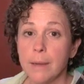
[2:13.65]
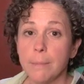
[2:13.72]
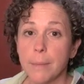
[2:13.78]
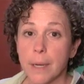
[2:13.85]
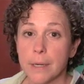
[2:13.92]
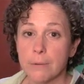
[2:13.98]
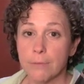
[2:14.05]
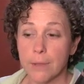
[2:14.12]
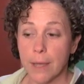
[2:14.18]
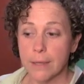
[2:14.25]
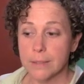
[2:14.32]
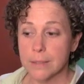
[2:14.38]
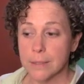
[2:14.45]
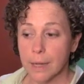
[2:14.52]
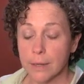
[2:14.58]
But if
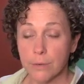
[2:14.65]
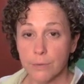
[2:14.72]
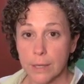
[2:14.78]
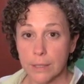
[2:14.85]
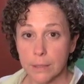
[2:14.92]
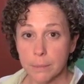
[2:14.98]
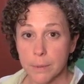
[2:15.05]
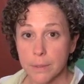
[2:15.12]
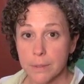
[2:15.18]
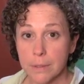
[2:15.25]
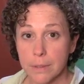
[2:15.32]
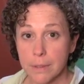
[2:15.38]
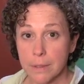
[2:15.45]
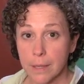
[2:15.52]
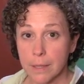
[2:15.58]
that's not available,
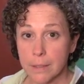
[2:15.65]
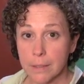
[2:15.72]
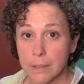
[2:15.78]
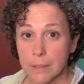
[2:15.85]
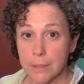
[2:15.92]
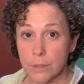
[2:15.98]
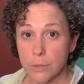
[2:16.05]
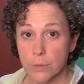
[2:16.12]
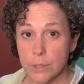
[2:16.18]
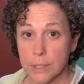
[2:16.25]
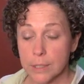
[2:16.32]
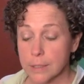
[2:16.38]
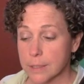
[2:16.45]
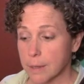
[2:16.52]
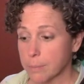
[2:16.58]
then
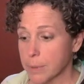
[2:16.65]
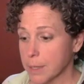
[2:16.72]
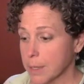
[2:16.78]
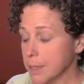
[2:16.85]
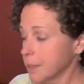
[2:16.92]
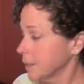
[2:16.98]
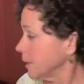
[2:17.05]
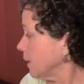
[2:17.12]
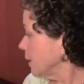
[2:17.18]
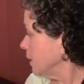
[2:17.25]
using something